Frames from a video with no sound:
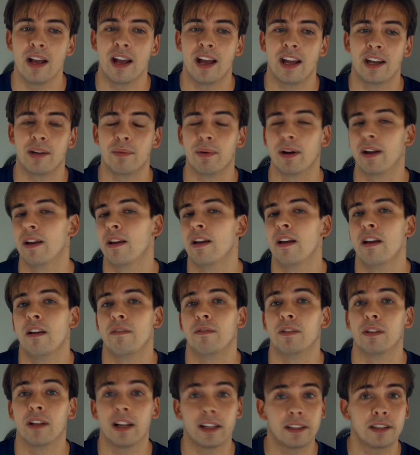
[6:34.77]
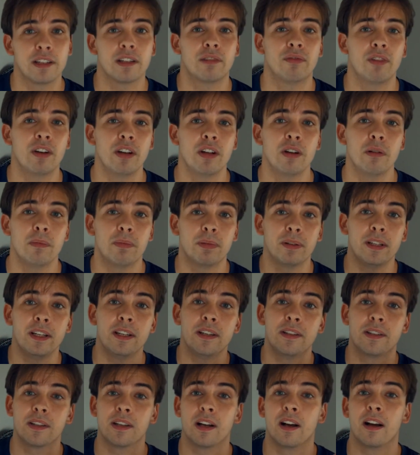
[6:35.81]
Anyway, if you like this video,
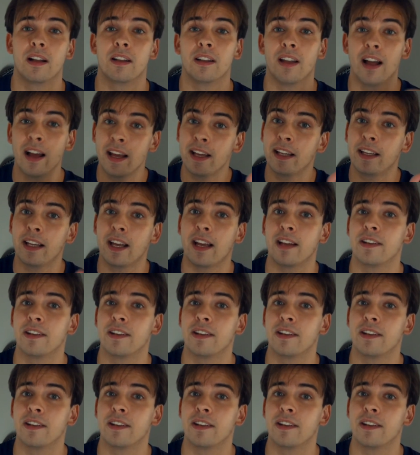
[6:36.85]
please like